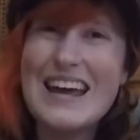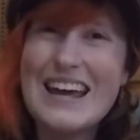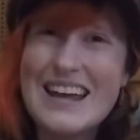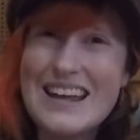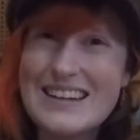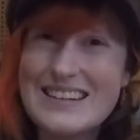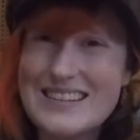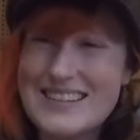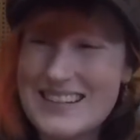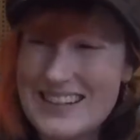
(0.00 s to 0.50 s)

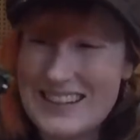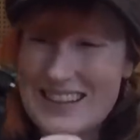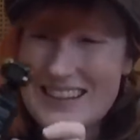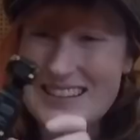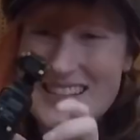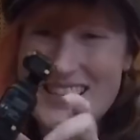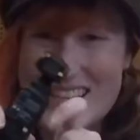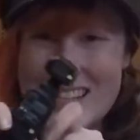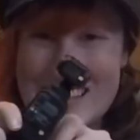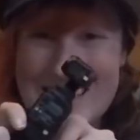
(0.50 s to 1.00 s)
it. This
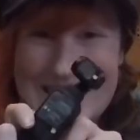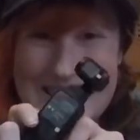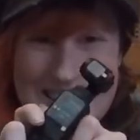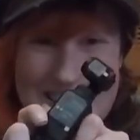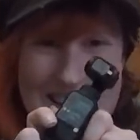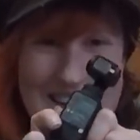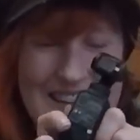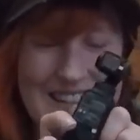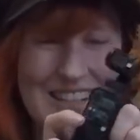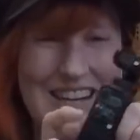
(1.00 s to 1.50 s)
is the
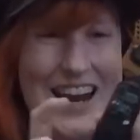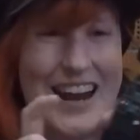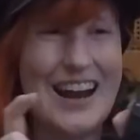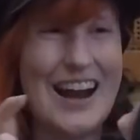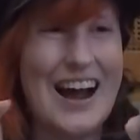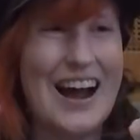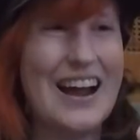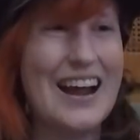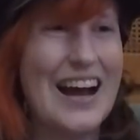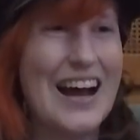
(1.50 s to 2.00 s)
DJI
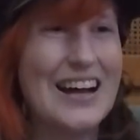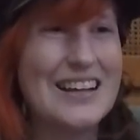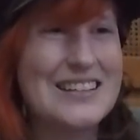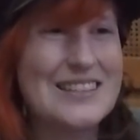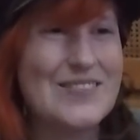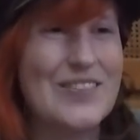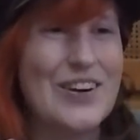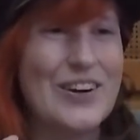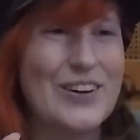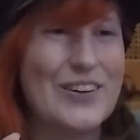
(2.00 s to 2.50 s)

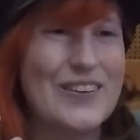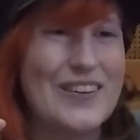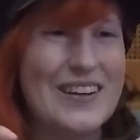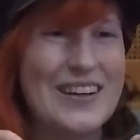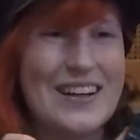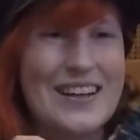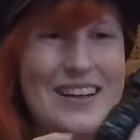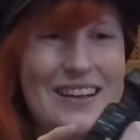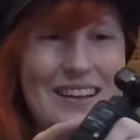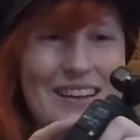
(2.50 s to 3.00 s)
Osmo.
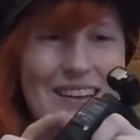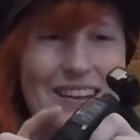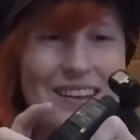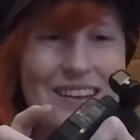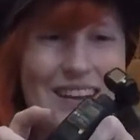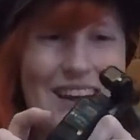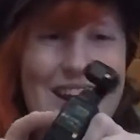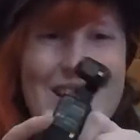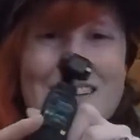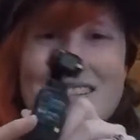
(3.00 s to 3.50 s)

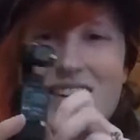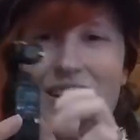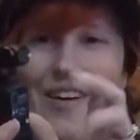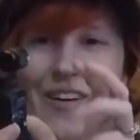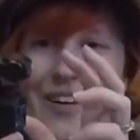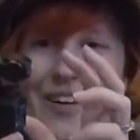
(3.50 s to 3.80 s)
And it's all